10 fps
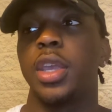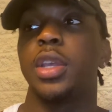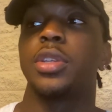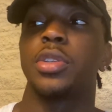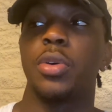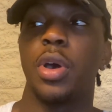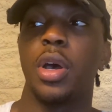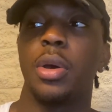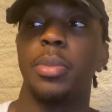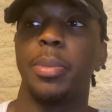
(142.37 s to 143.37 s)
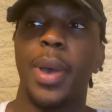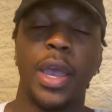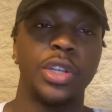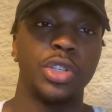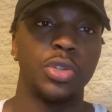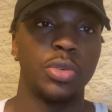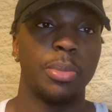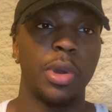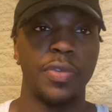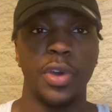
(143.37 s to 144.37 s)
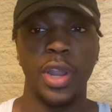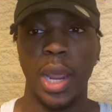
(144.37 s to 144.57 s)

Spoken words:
So mind you, before that,